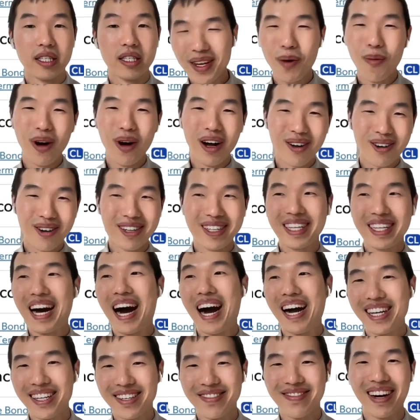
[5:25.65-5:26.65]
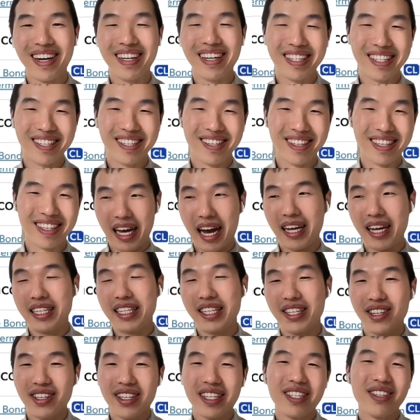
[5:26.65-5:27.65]
Well, kind of ideally.
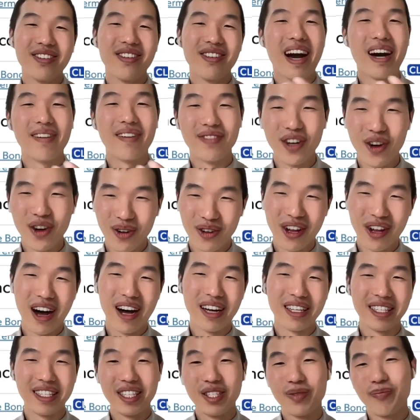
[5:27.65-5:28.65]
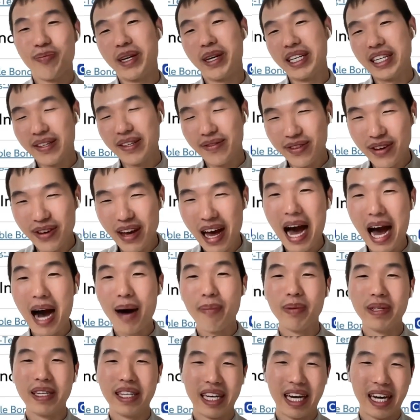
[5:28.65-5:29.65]
Ideally you have no losses, but if you
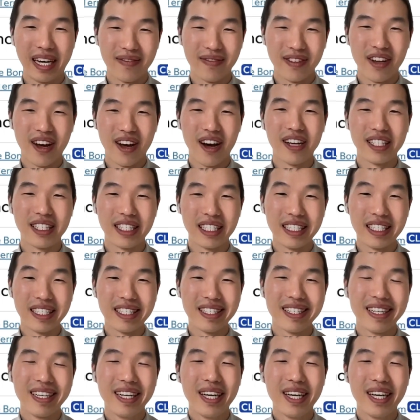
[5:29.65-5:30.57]
happen to have losses,